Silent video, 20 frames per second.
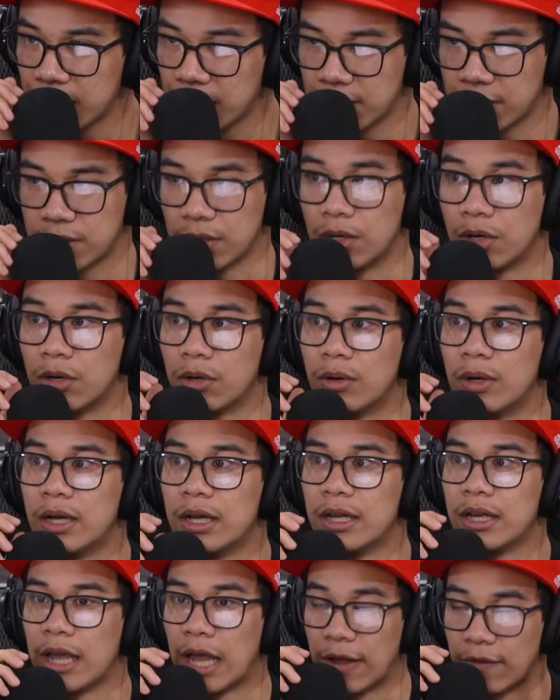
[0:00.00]
So
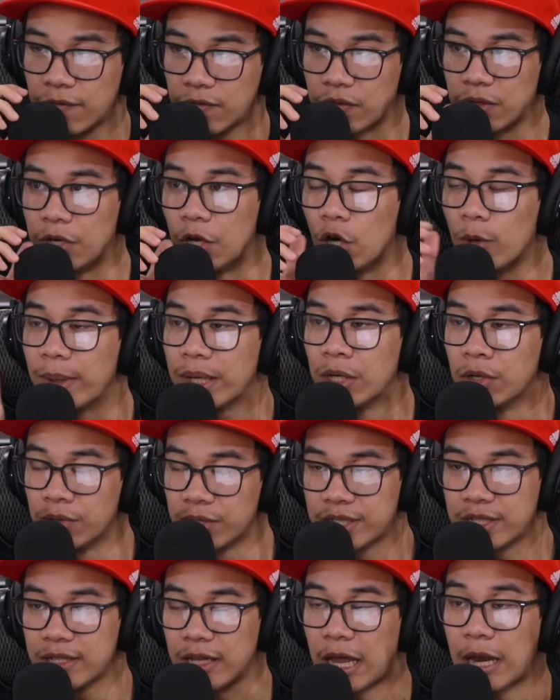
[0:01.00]
if nobody who's